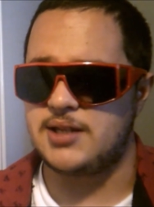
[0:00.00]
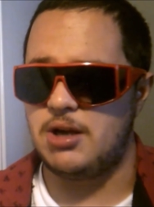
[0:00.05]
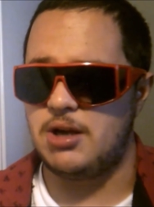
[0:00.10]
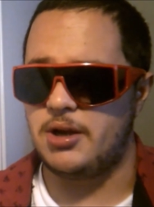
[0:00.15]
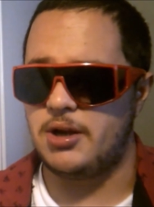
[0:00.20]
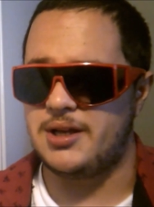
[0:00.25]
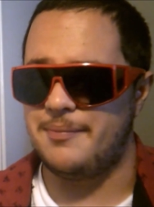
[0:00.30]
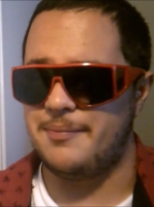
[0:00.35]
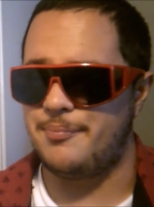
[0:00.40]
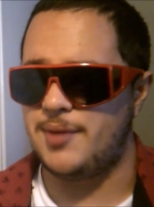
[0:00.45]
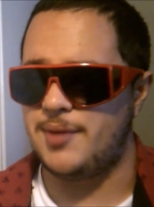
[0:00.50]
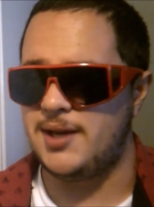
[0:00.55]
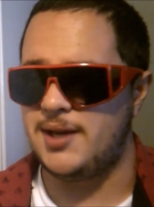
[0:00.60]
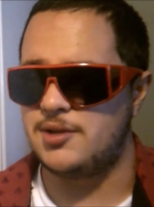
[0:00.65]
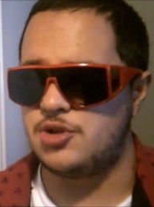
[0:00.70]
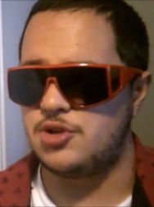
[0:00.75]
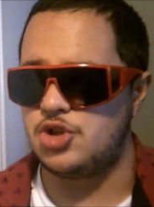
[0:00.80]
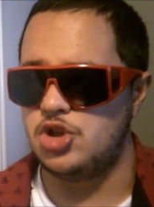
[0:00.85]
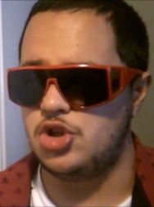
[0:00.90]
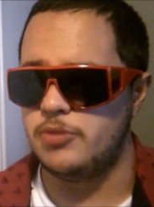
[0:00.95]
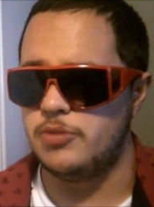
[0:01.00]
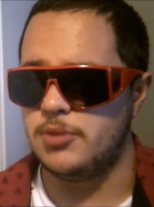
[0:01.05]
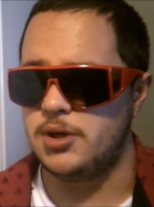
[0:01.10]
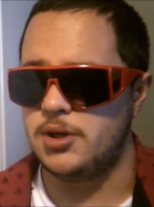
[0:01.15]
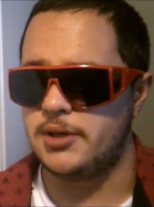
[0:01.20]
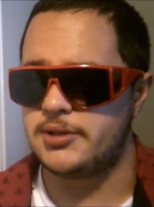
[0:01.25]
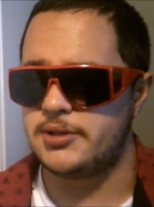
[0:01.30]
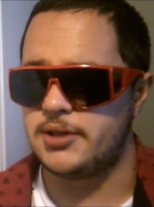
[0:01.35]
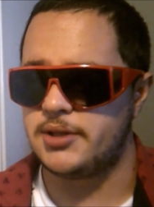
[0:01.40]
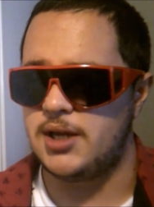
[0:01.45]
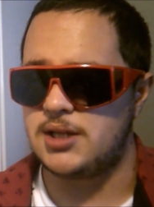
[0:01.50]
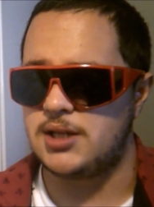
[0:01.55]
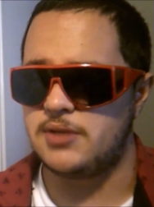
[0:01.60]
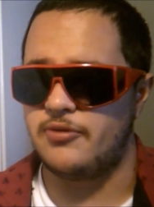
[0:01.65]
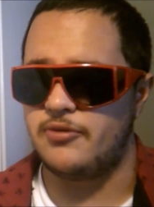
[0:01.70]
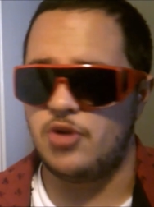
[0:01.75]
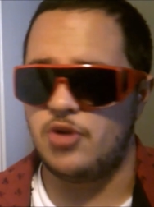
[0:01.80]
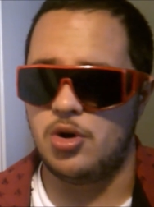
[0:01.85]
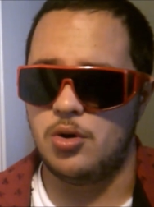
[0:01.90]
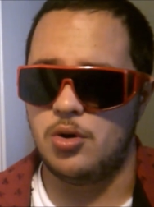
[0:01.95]
complain too much as a
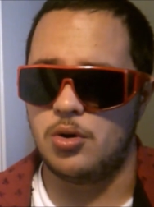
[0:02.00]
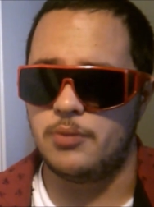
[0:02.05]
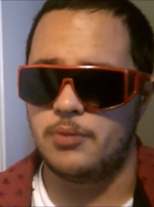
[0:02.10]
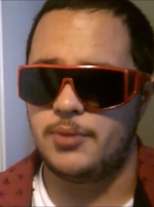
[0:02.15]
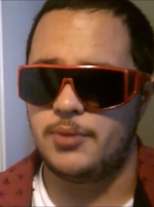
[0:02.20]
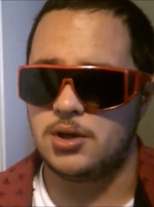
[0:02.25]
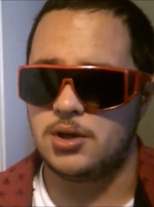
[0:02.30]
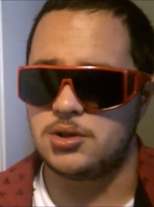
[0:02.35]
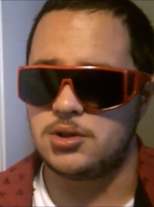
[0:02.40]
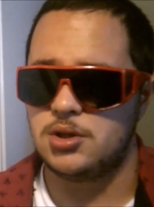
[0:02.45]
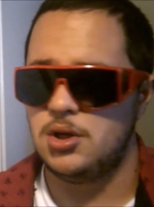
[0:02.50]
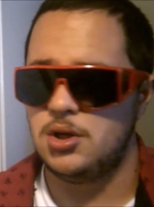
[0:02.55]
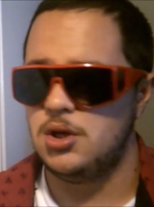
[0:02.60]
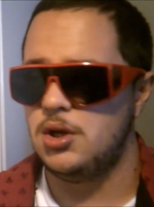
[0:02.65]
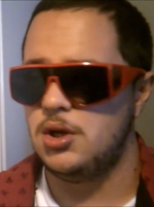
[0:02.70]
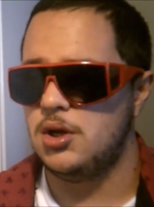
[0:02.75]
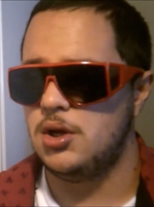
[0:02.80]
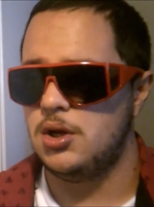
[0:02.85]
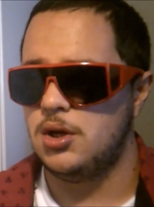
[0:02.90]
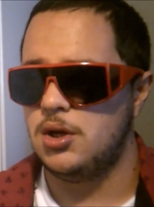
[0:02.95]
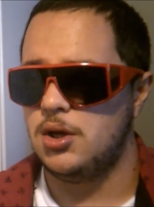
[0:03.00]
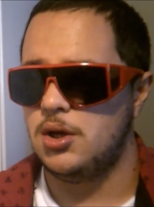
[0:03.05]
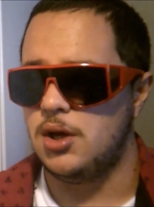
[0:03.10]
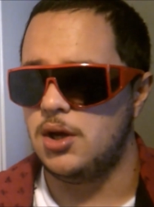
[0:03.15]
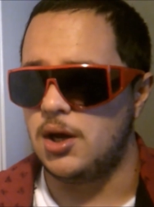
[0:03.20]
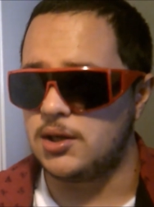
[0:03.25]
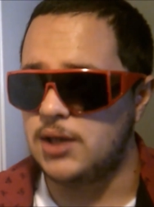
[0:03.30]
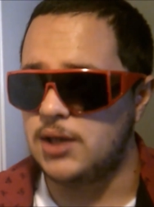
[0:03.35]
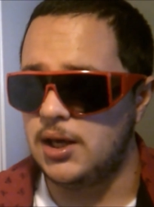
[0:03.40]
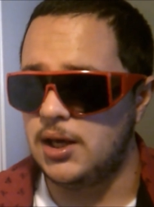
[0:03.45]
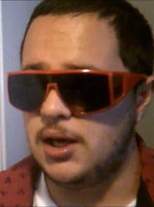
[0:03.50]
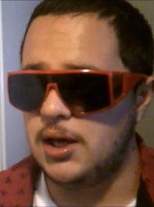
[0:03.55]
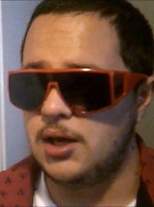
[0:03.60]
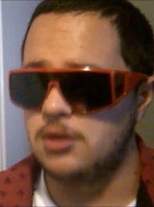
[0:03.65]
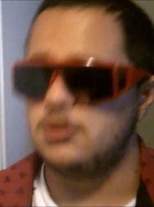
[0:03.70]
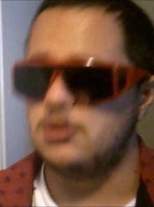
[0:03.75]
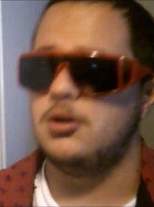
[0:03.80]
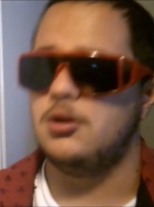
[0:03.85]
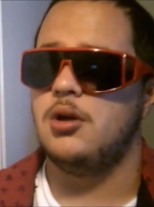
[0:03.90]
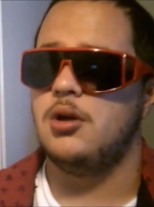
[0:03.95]
whole, because again,
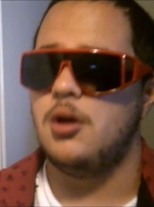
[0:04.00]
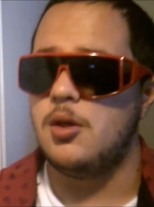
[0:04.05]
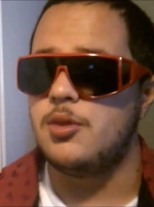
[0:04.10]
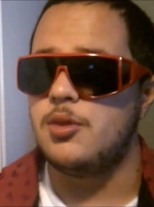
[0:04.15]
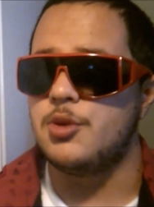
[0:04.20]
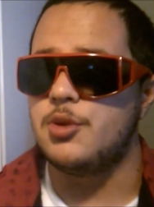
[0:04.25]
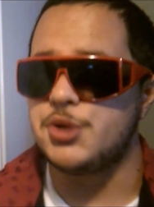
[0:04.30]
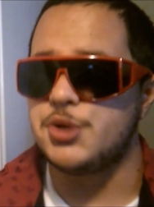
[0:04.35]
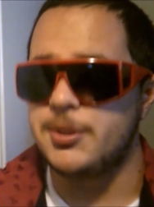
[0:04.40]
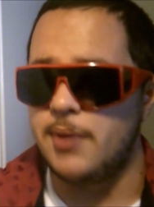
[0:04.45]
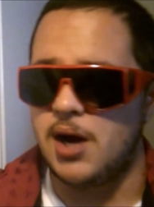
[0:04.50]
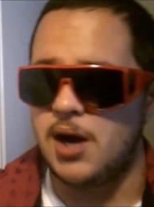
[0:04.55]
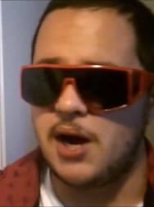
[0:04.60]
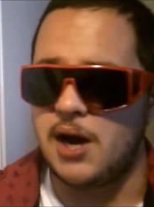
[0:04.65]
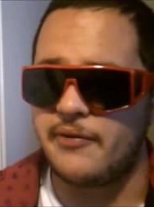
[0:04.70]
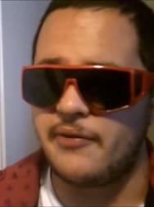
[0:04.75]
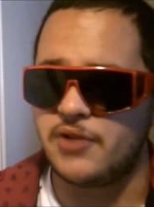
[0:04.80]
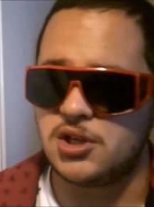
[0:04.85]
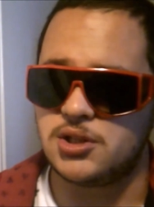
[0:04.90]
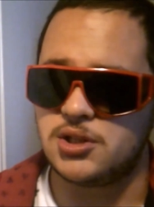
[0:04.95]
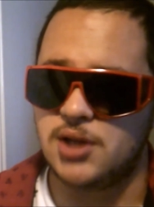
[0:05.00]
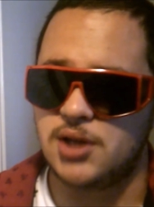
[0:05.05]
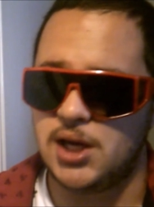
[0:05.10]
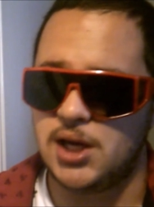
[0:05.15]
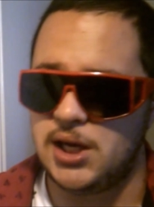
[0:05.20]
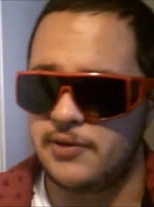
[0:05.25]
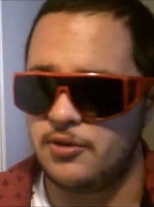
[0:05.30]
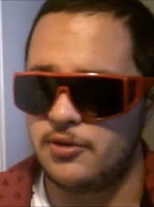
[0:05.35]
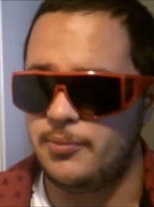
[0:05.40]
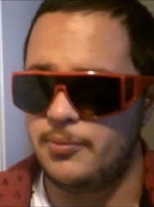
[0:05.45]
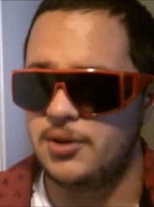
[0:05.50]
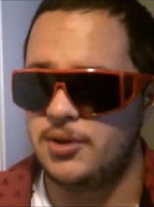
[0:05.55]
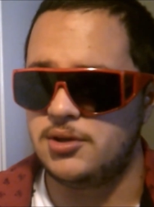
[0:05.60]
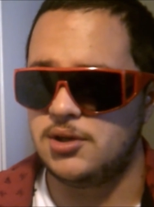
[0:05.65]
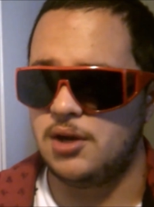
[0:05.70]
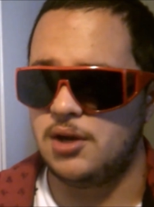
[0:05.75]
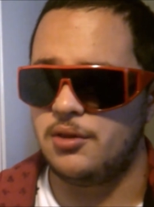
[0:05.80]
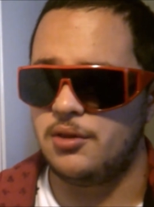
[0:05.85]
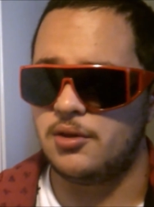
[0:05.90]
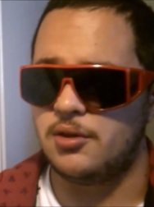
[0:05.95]
there was some obvious effort being
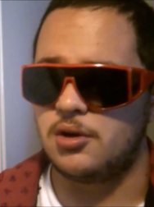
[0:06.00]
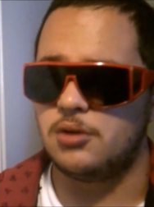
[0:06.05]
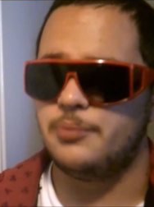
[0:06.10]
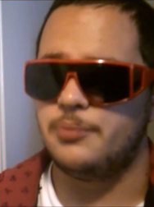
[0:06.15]
done there.